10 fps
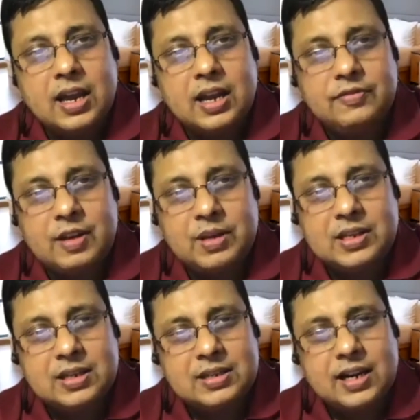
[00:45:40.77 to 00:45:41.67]
And if I may
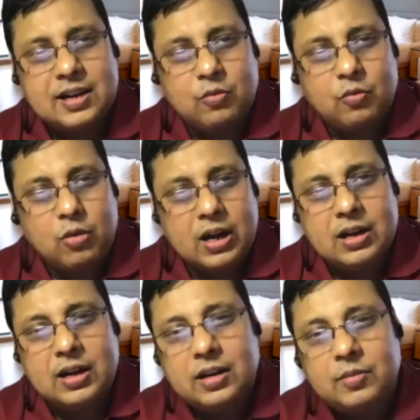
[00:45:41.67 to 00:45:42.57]
just add one
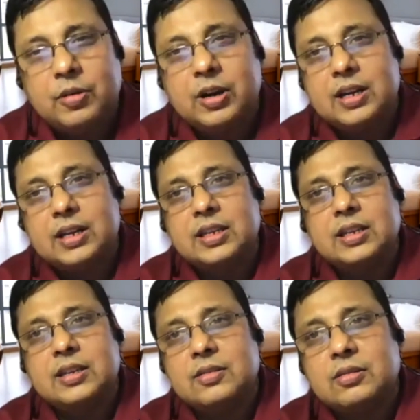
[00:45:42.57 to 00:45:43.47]
little point, I think